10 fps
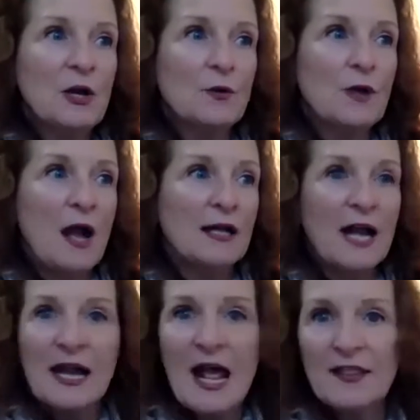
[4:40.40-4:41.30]
kind of
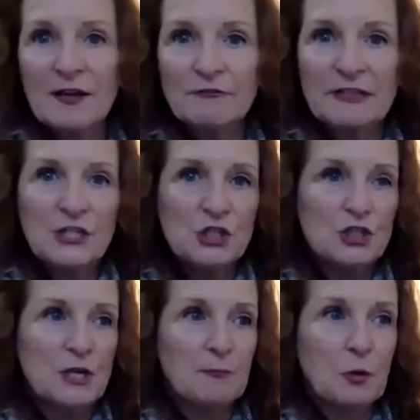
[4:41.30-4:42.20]
got out of that
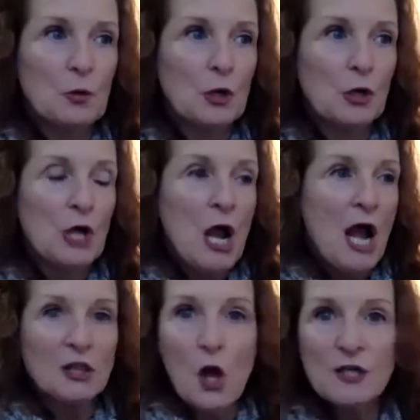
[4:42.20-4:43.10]
relationship, or
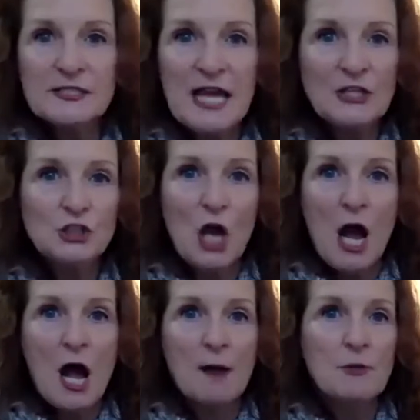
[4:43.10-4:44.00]
I lost that
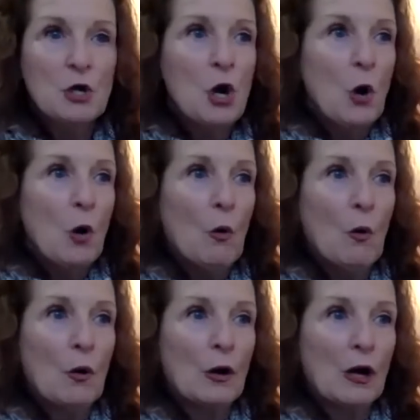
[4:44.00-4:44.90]
job,
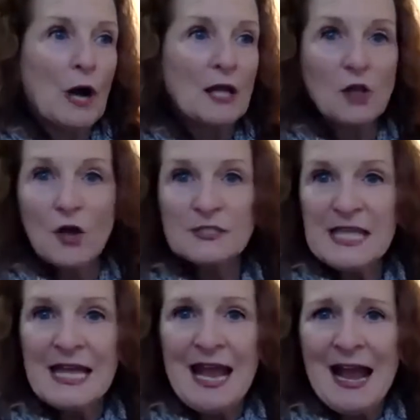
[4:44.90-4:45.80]
or I lost
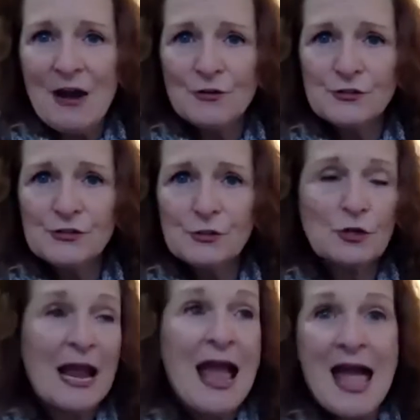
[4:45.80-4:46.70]
that house,
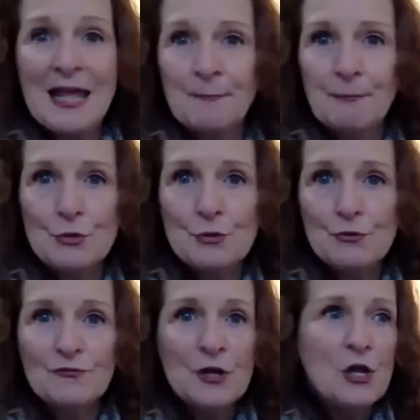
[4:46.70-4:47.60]
or I had to
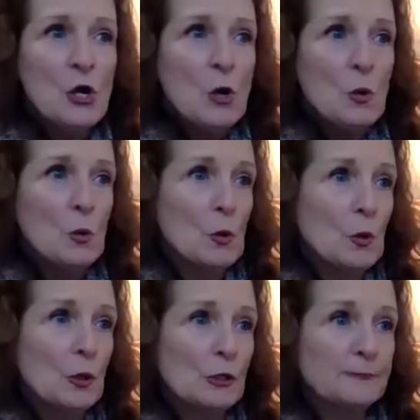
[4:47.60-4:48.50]
move,
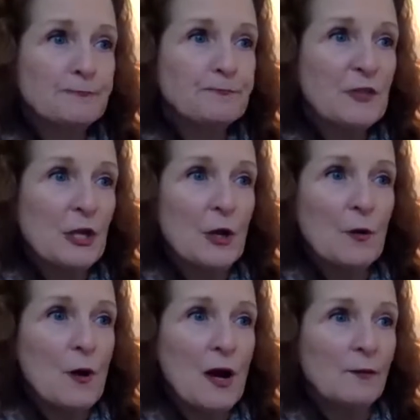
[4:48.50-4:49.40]
or,
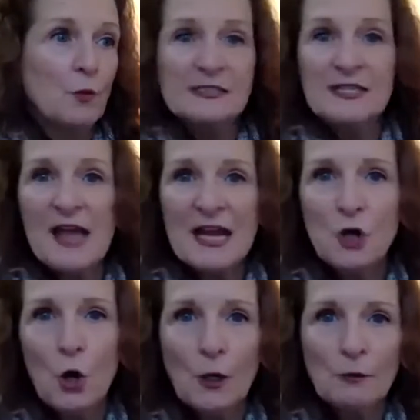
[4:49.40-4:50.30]
I was in that
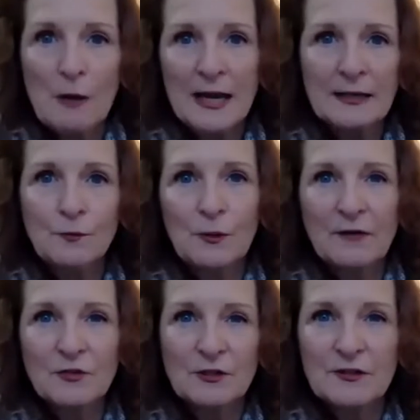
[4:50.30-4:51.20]
car wreck,
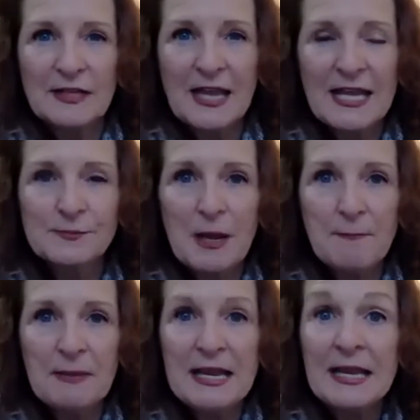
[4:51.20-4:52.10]
whatever the case
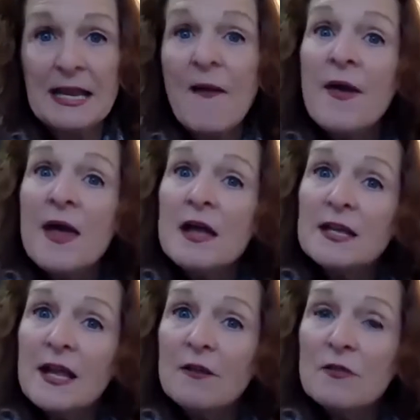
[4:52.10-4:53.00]
might be.
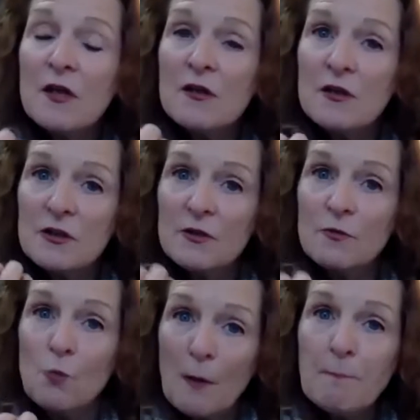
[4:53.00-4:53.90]

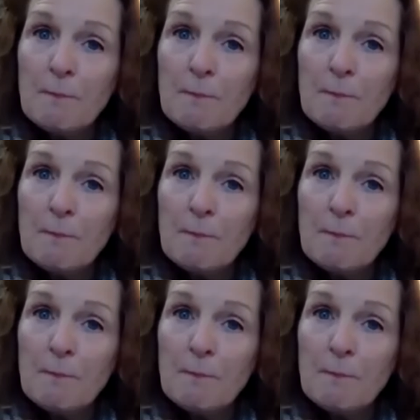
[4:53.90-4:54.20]
What